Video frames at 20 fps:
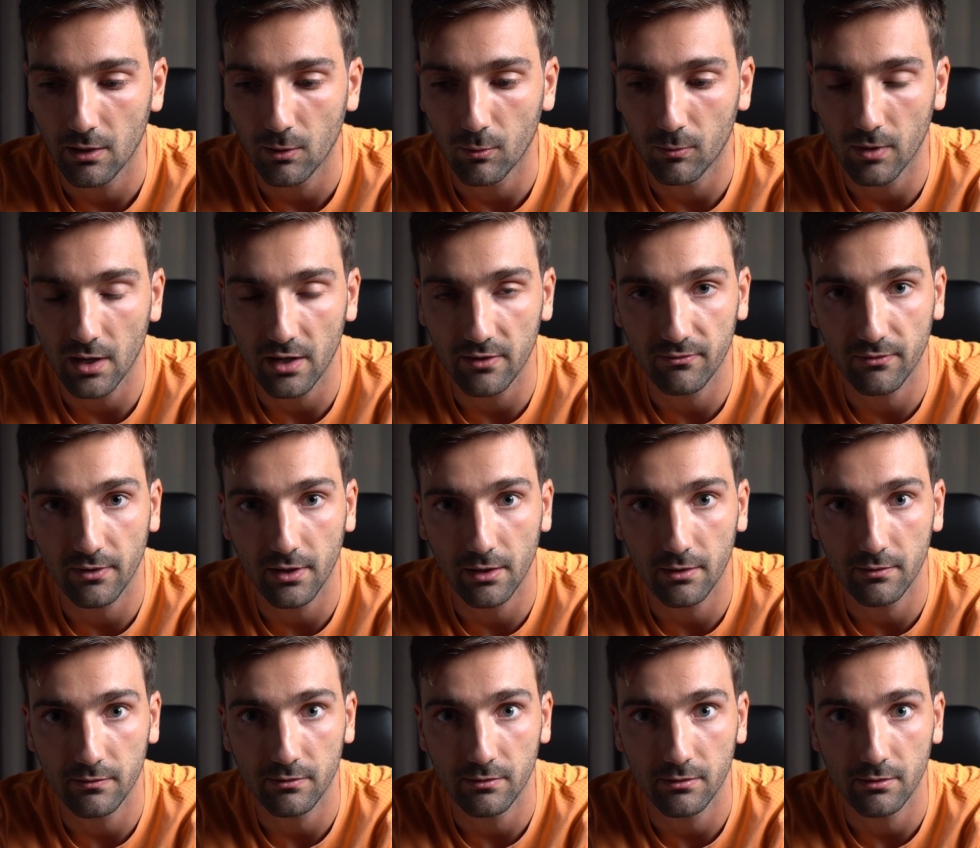
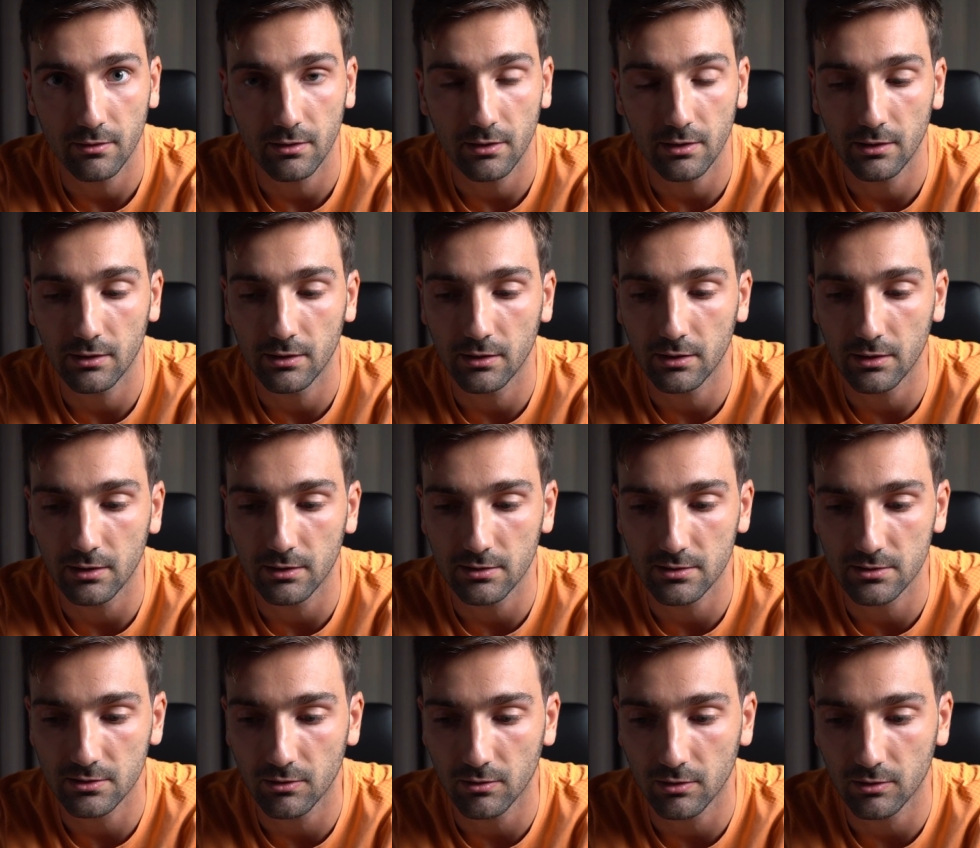Wi-Fi, it
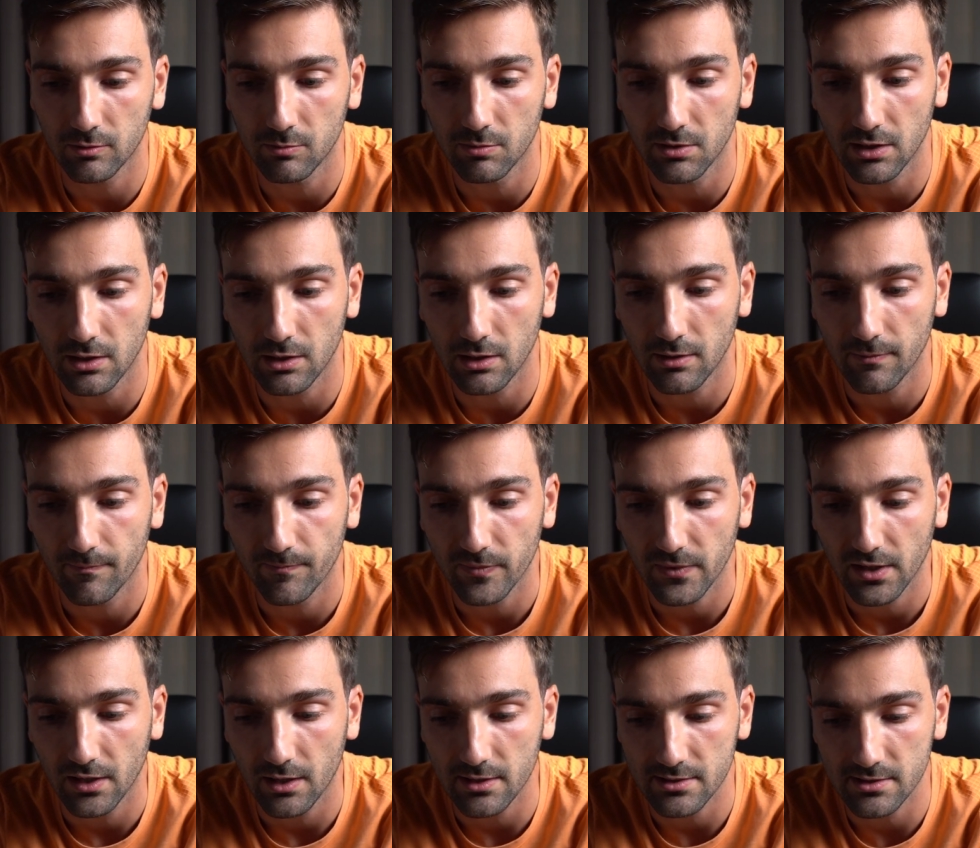is going to be,
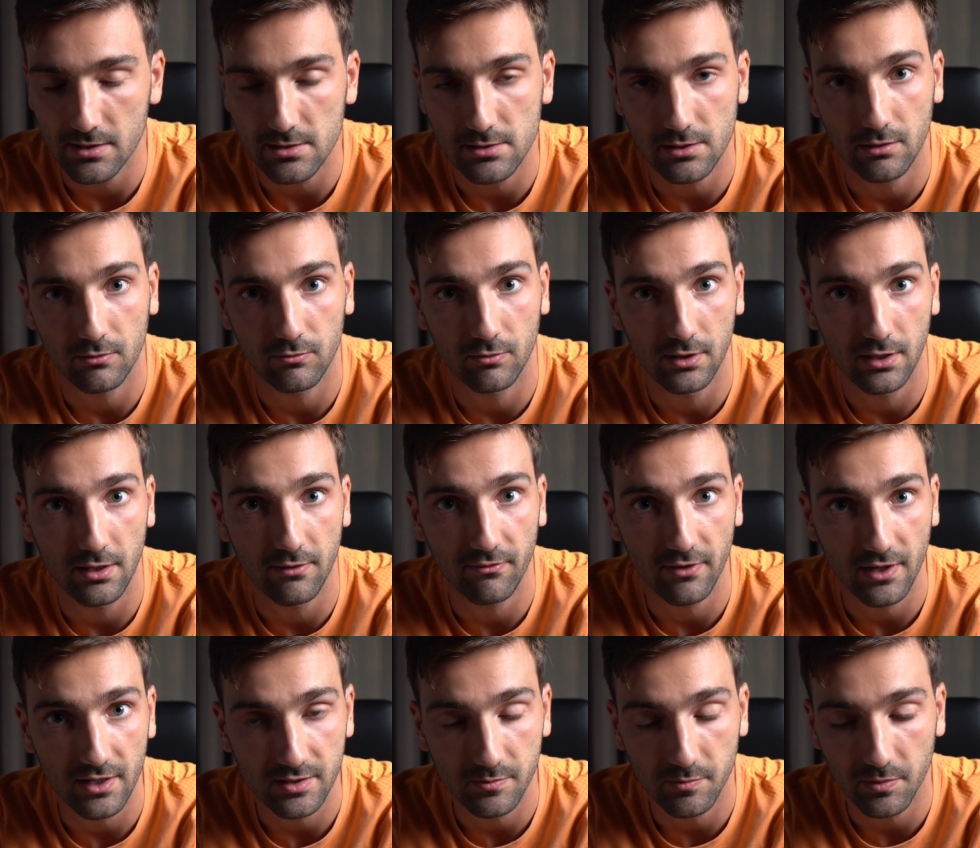as I said, really
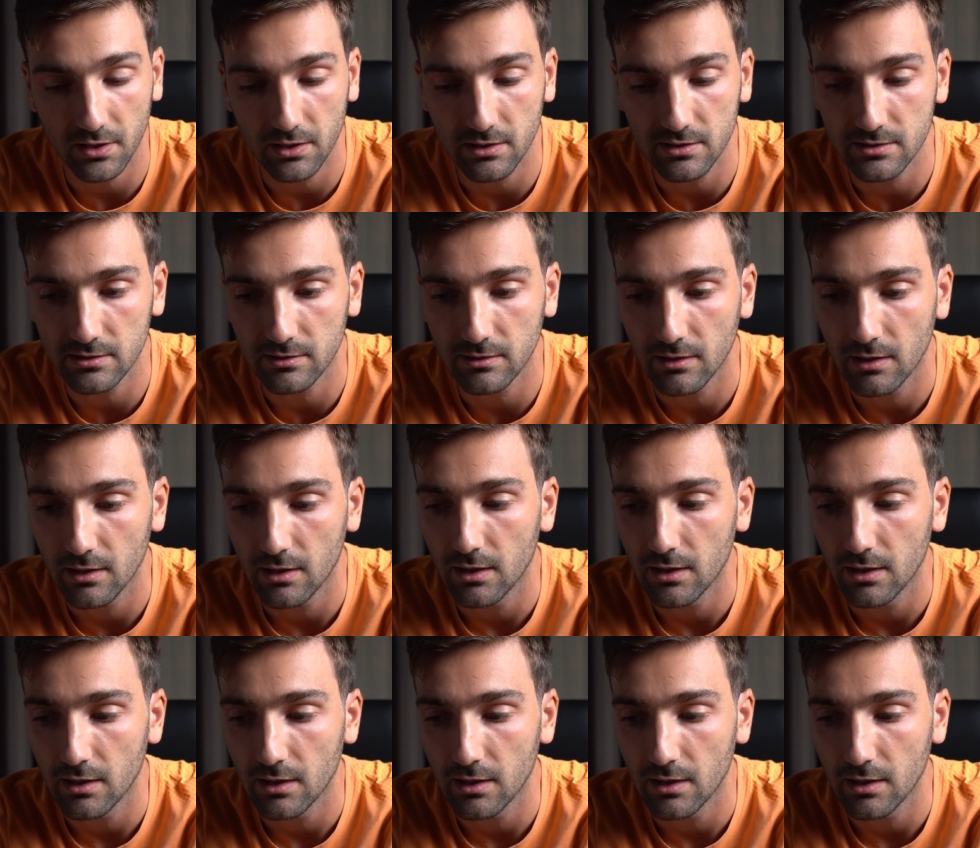fast-paced.